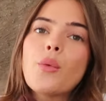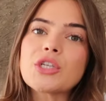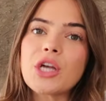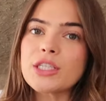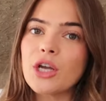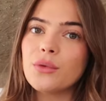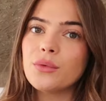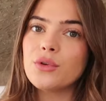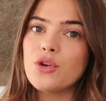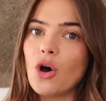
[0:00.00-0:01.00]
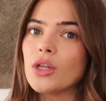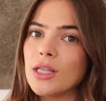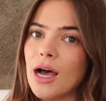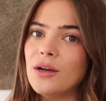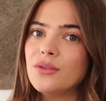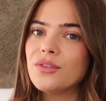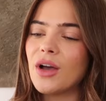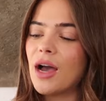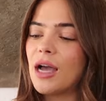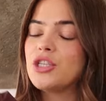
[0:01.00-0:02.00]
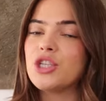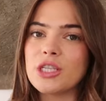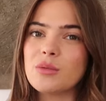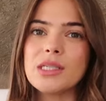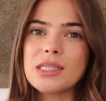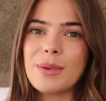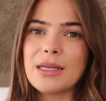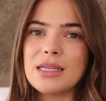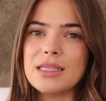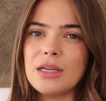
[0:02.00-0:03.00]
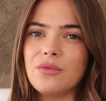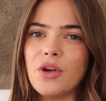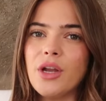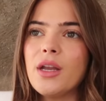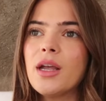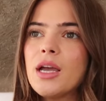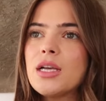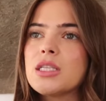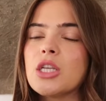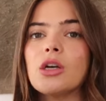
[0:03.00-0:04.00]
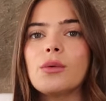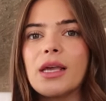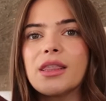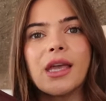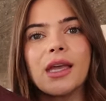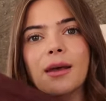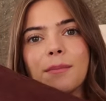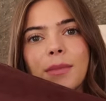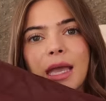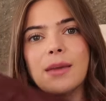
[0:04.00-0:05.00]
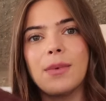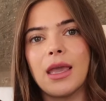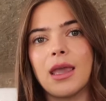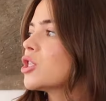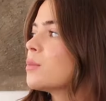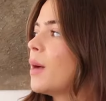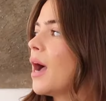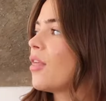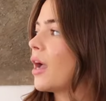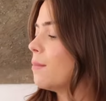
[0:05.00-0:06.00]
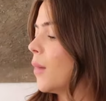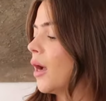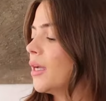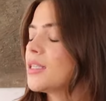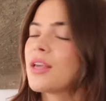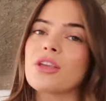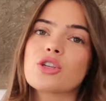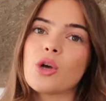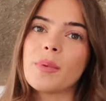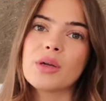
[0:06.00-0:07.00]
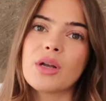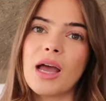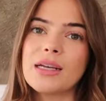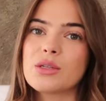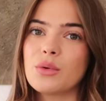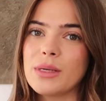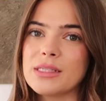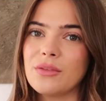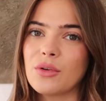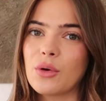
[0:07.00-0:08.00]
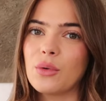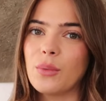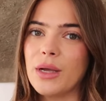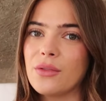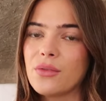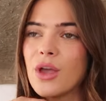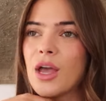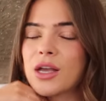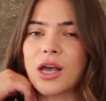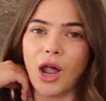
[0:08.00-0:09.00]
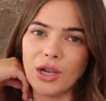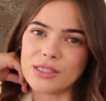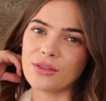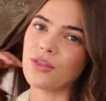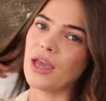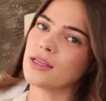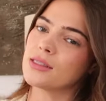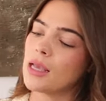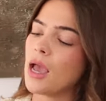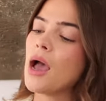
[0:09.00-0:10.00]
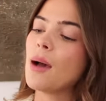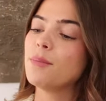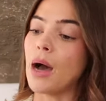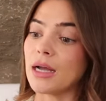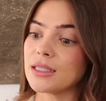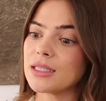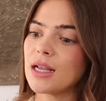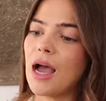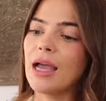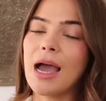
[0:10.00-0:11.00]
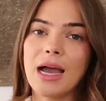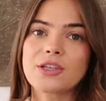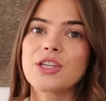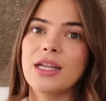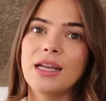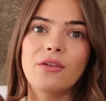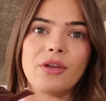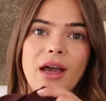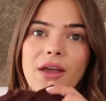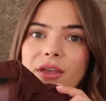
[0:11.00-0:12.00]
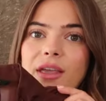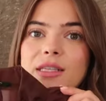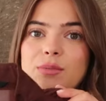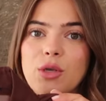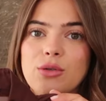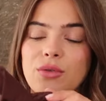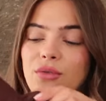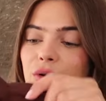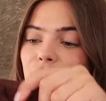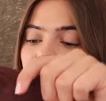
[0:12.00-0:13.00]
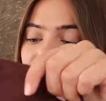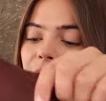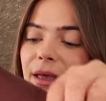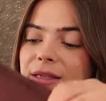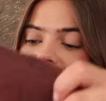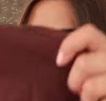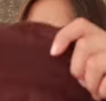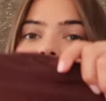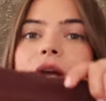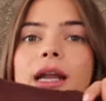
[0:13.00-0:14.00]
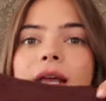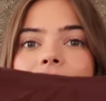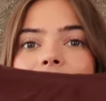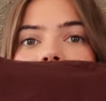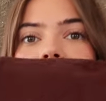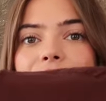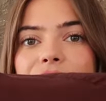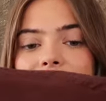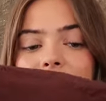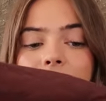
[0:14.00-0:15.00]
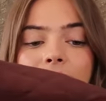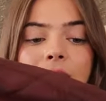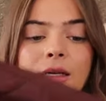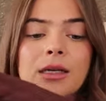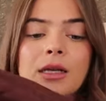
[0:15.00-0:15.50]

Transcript: which I don't not love. I just was expecting different. So I think maybe just bear that in mind. I think shopping online is always difficult with colors and things. But I actually love it. I think it's beautiful. It's this really lovely,